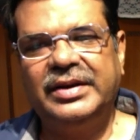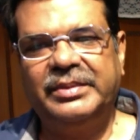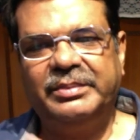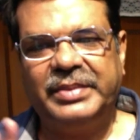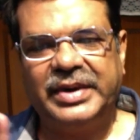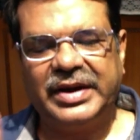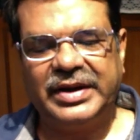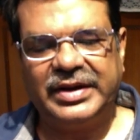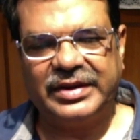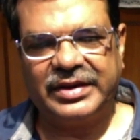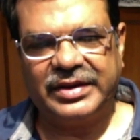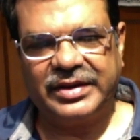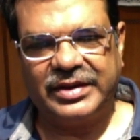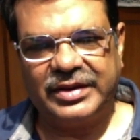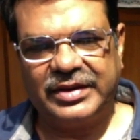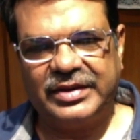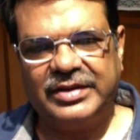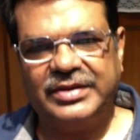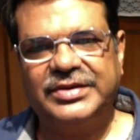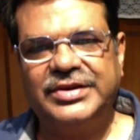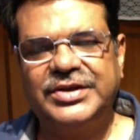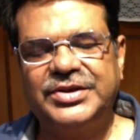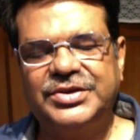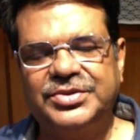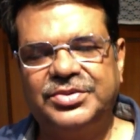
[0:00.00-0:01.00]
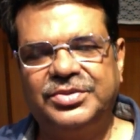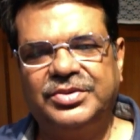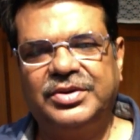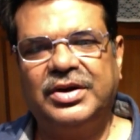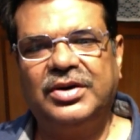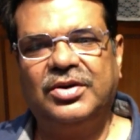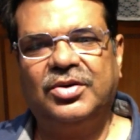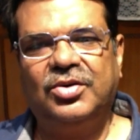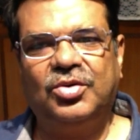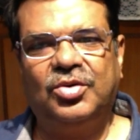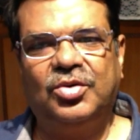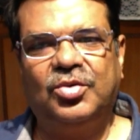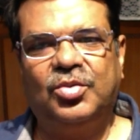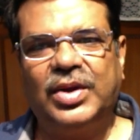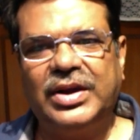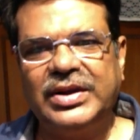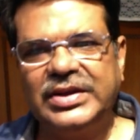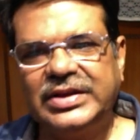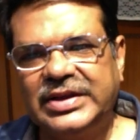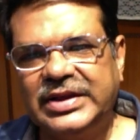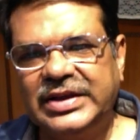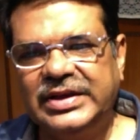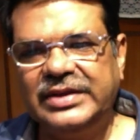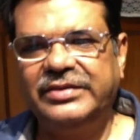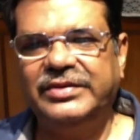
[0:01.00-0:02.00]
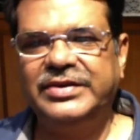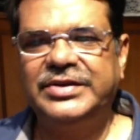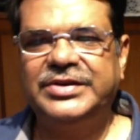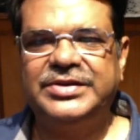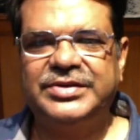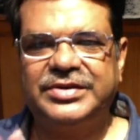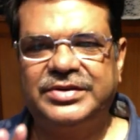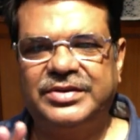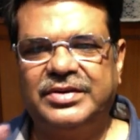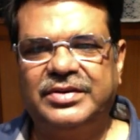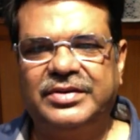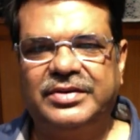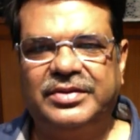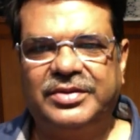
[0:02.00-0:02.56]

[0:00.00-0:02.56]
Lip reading: But just to conclude, one thing which